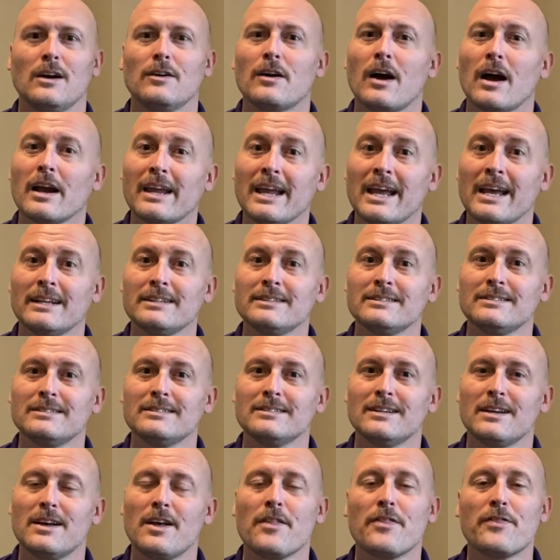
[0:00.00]
Again,
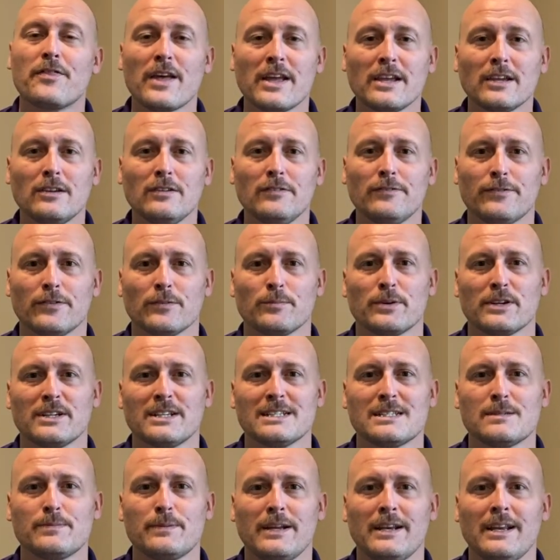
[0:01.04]
thank you for
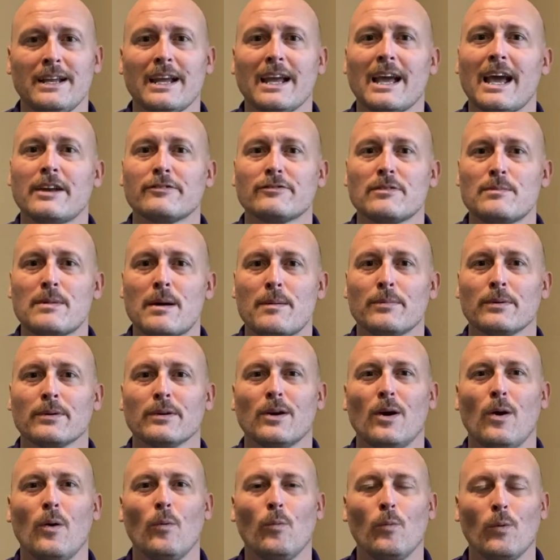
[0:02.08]
participating and remember,
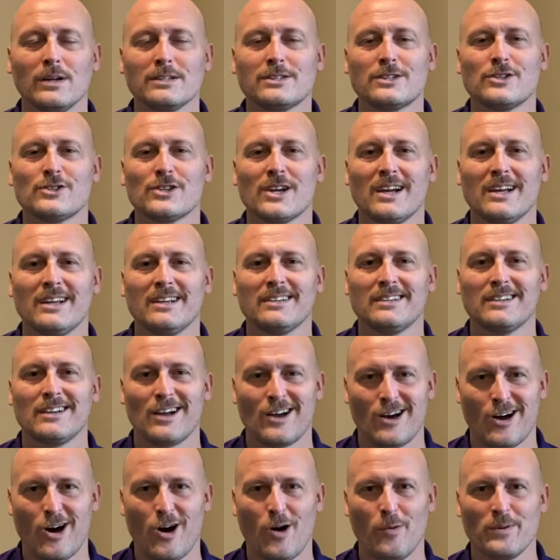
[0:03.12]
once a giant,
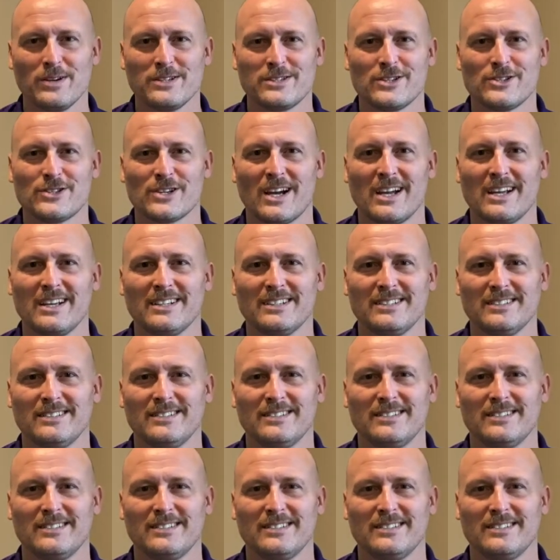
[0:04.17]
always a giant.